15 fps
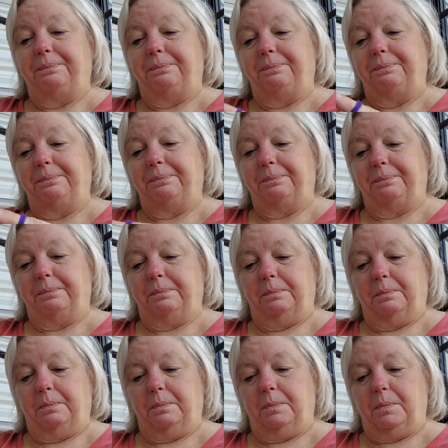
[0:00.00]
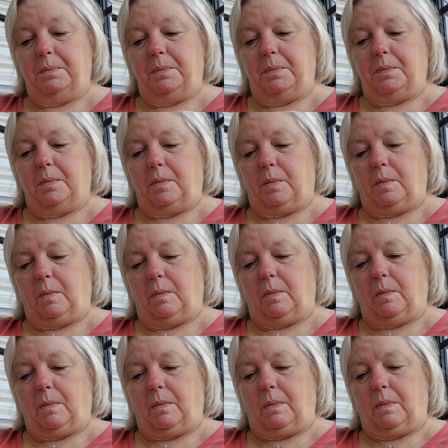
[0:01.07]

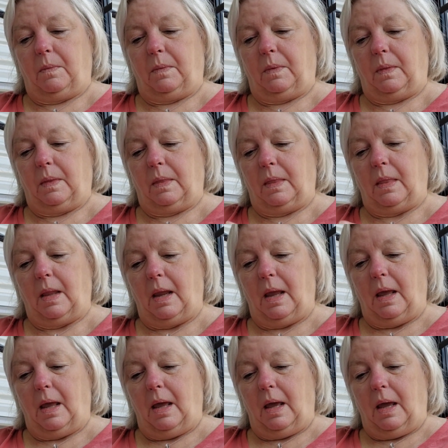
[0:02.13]
Nothing is said.